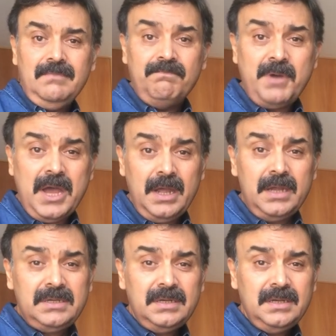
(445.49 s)

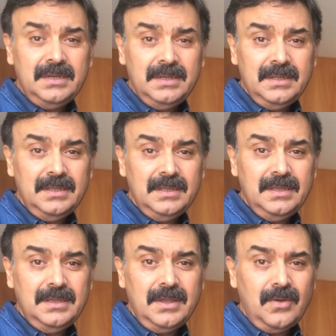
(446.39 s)
But
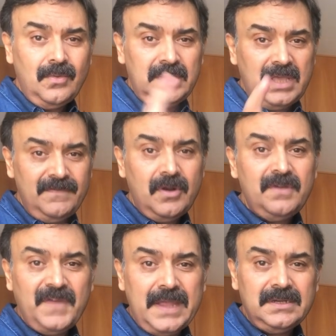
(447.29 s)
what they have
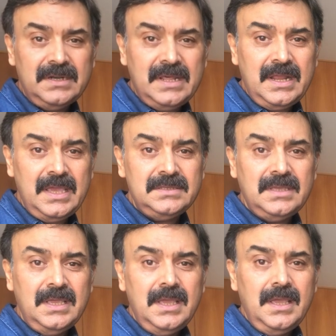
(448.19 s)
not factored in is
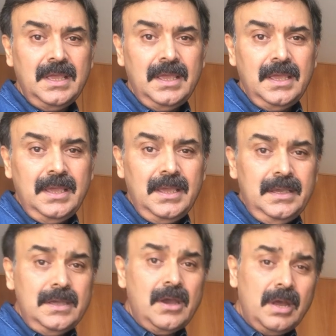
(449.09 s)

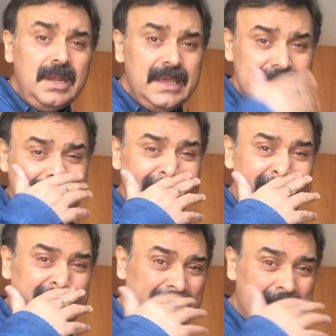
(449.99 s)
your colleague is
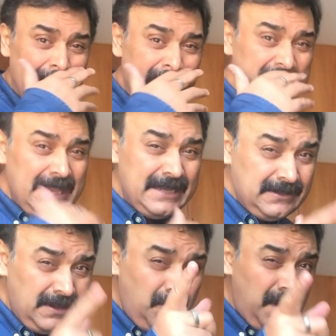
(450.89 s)
now looking at
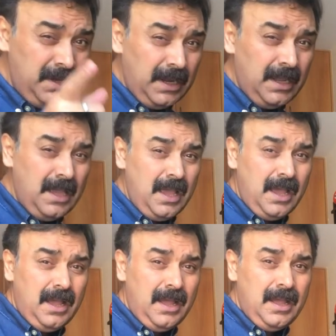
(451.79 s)
you and wondering,
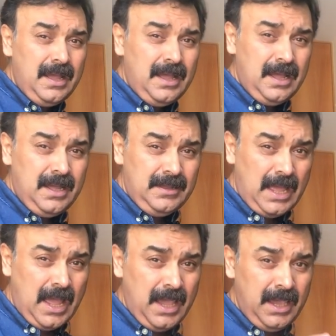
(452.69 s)

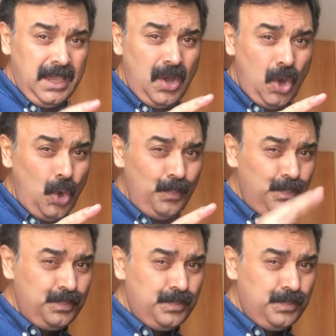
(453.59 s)
I hope